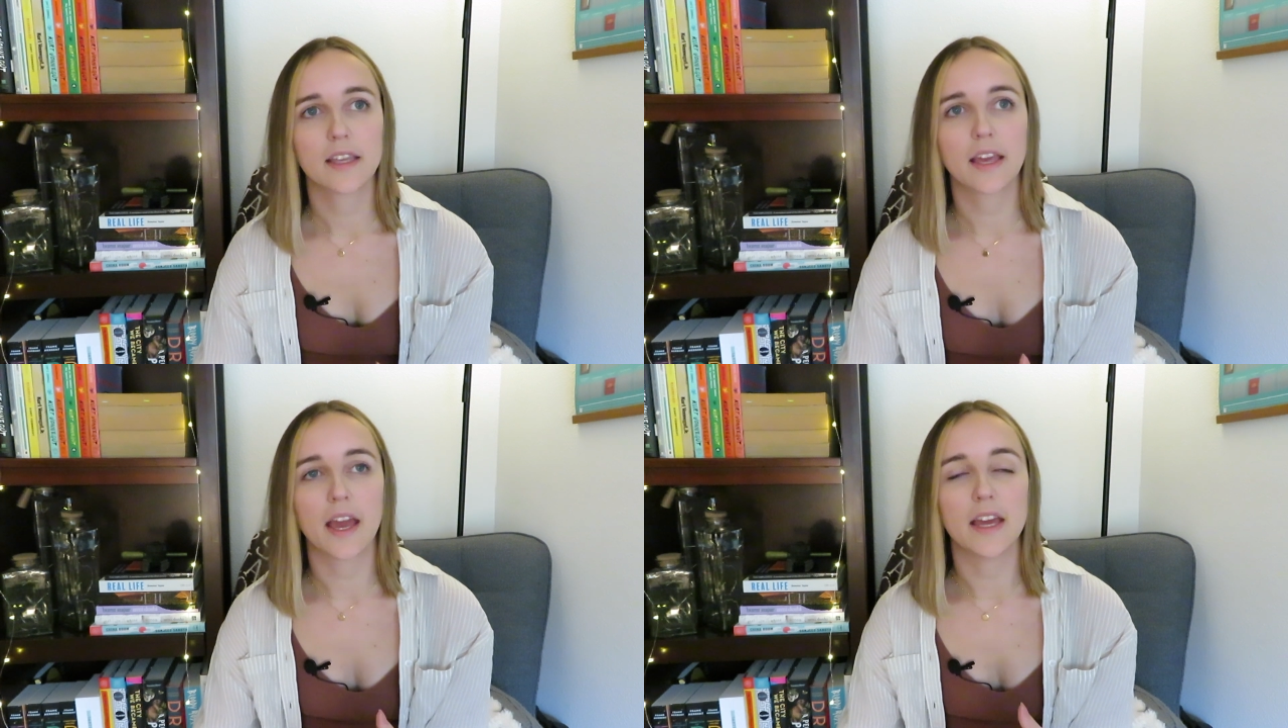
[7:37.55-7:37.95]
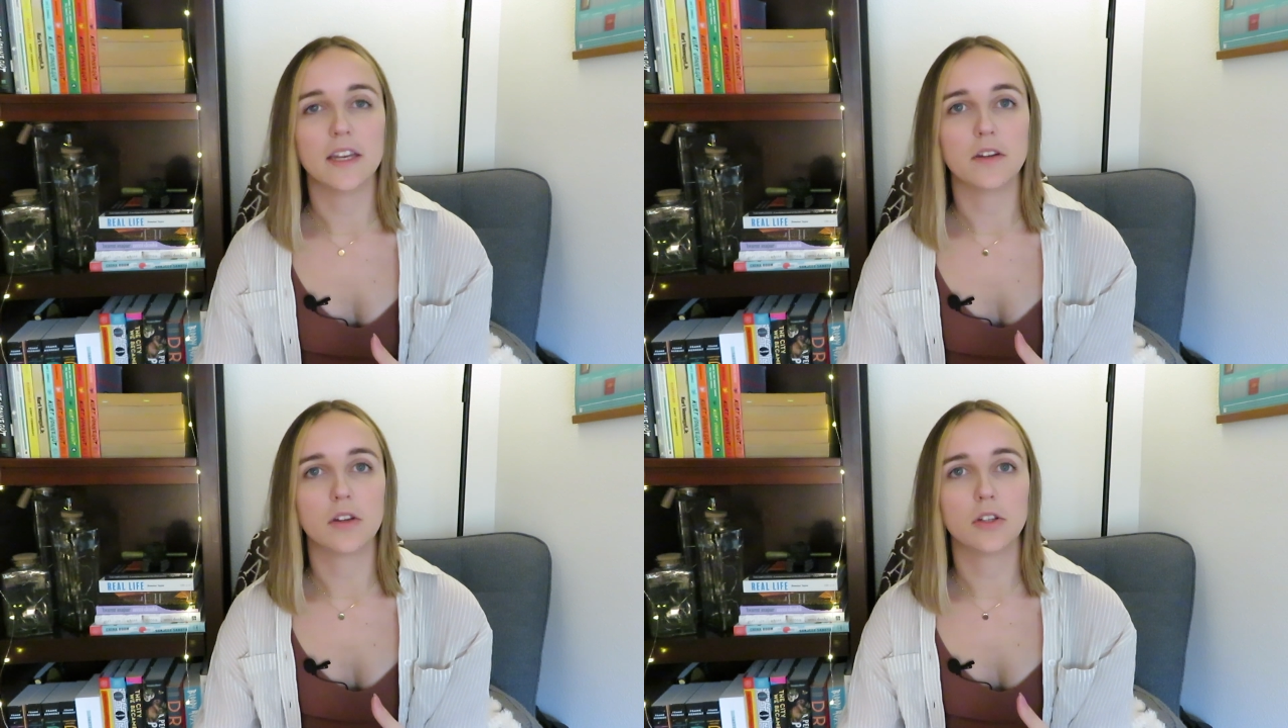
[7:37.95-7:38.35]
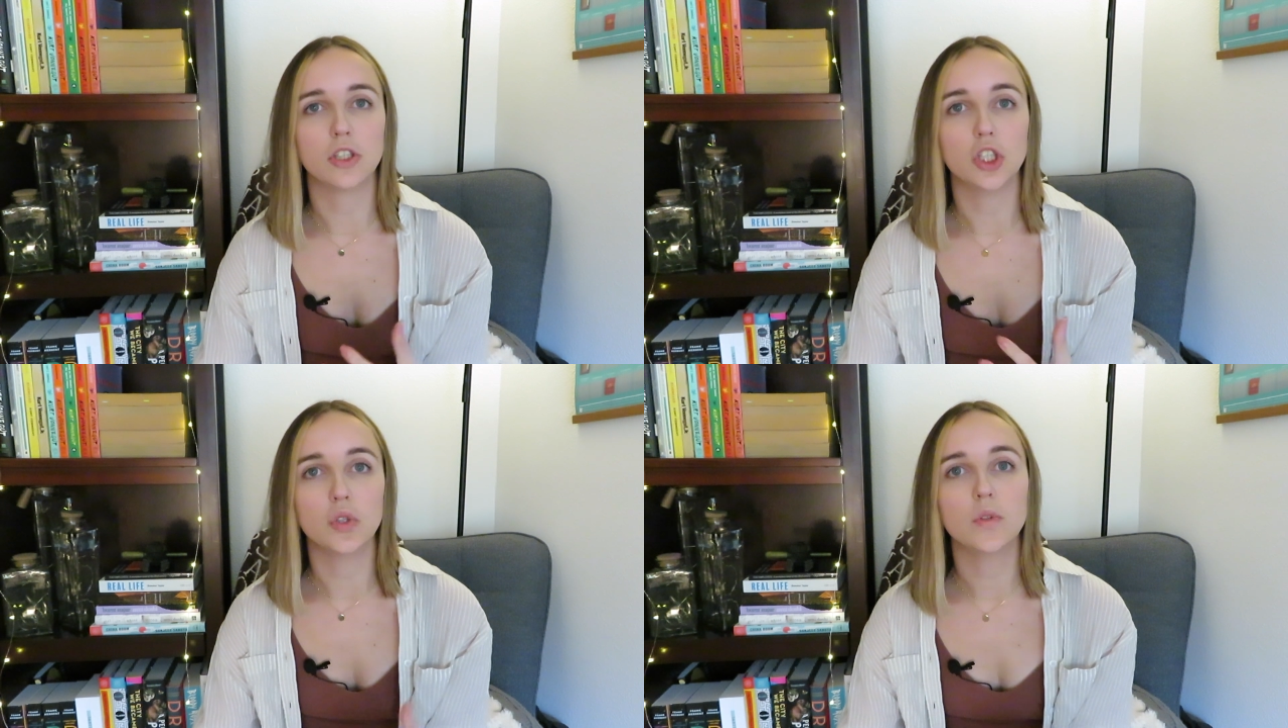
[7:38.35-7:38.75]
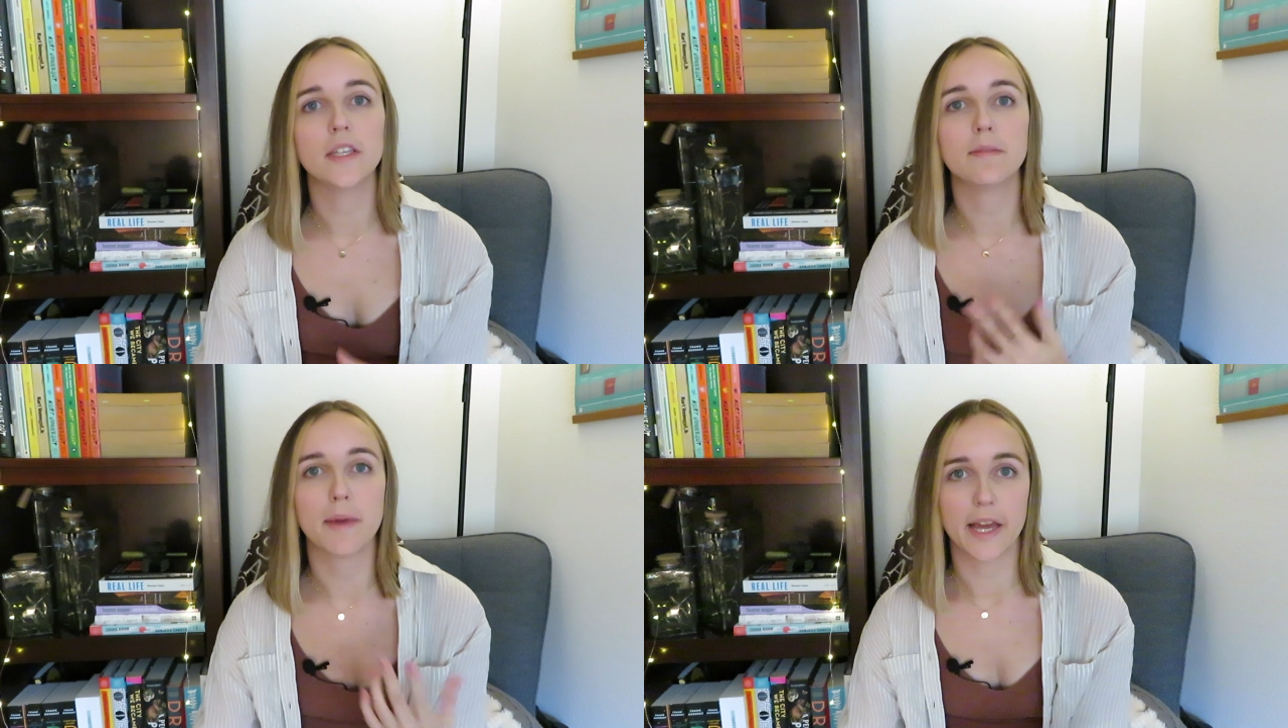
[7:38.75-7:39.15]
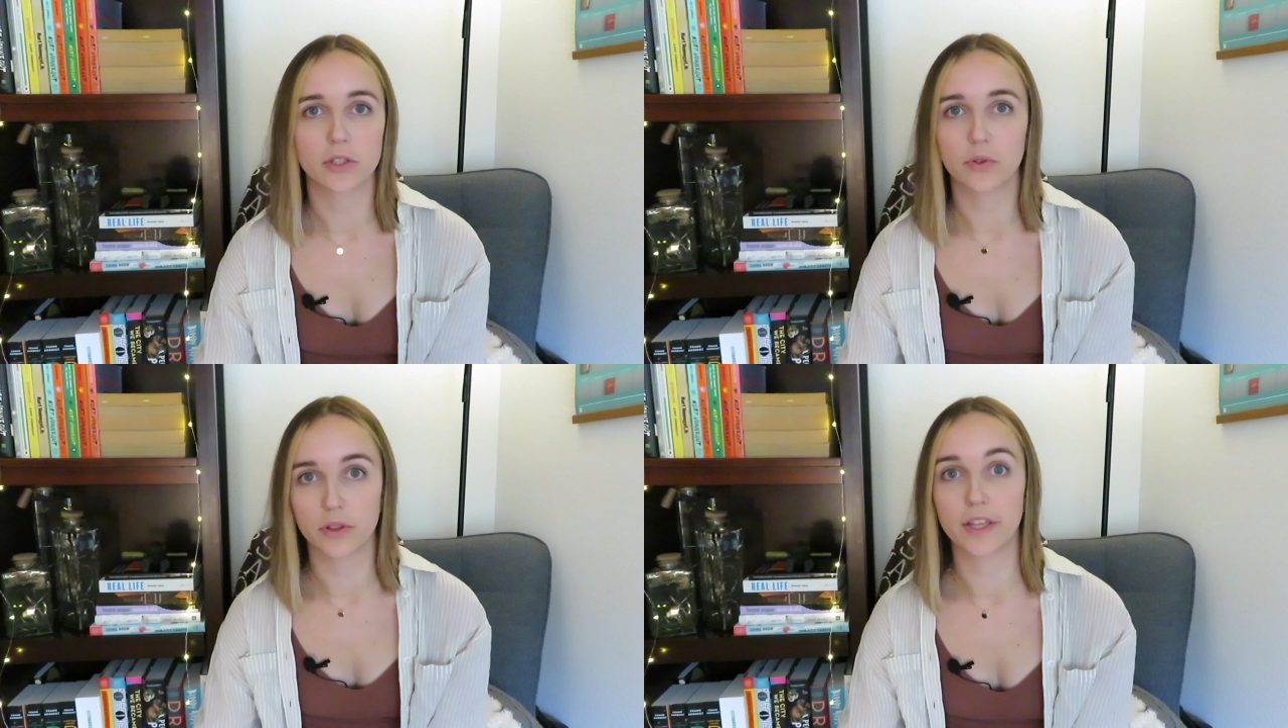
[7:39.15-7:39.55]
can do these
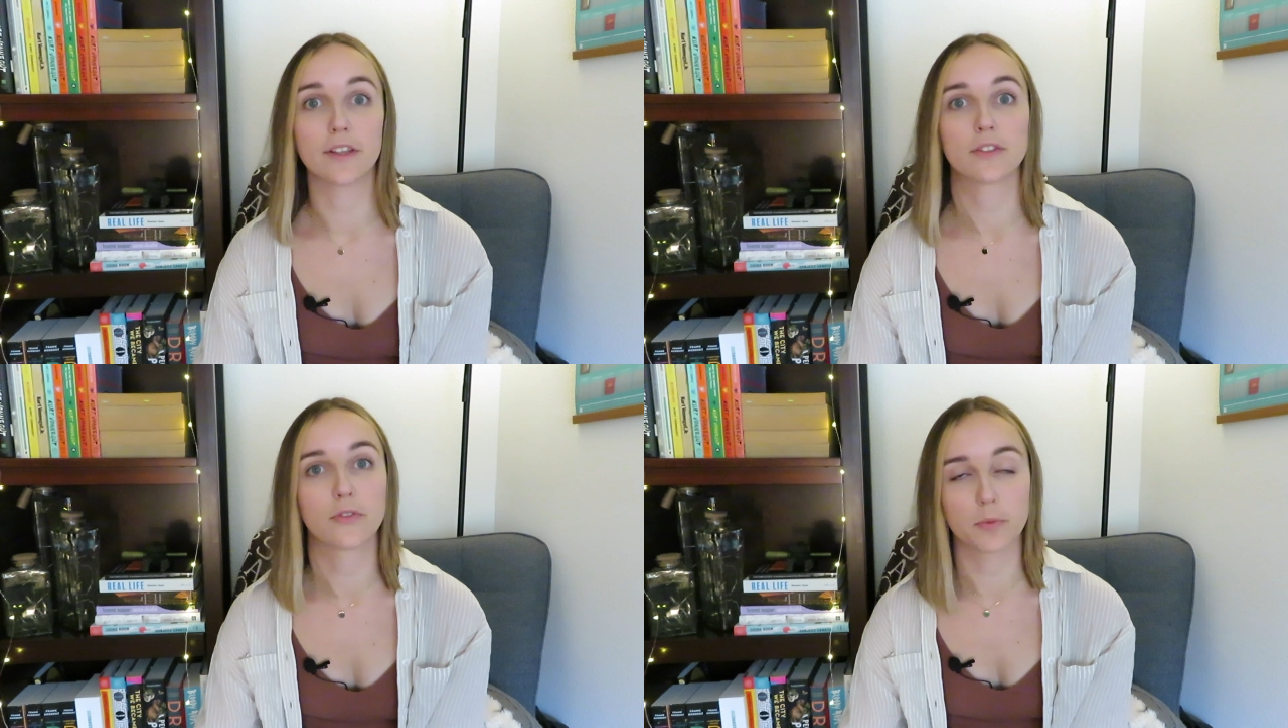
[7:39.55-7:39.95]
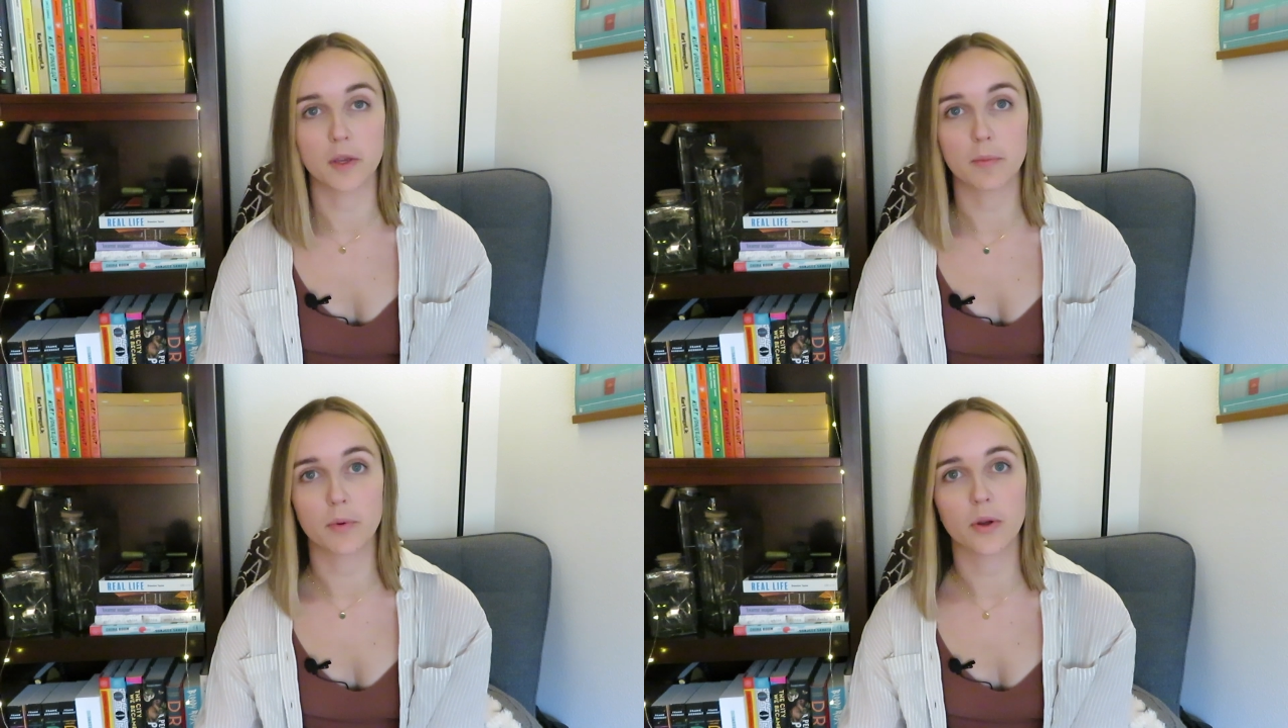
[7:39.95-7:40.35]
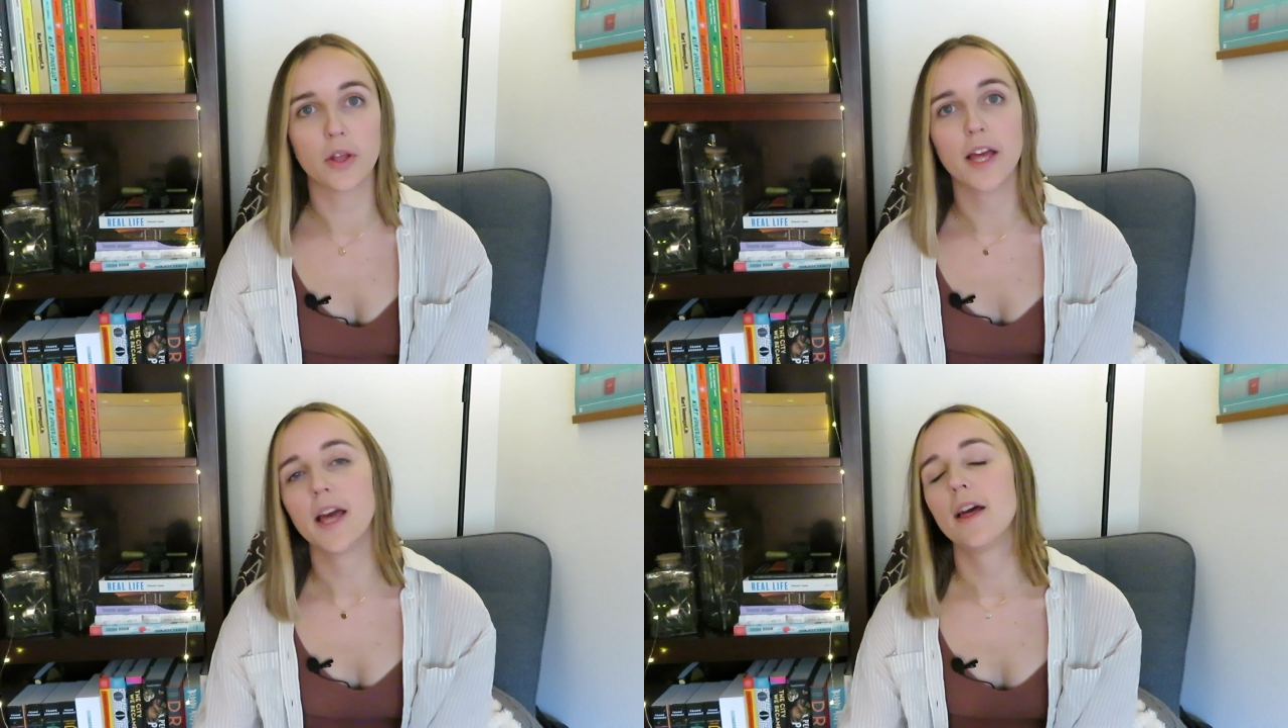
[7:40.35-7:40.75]
magical things for people,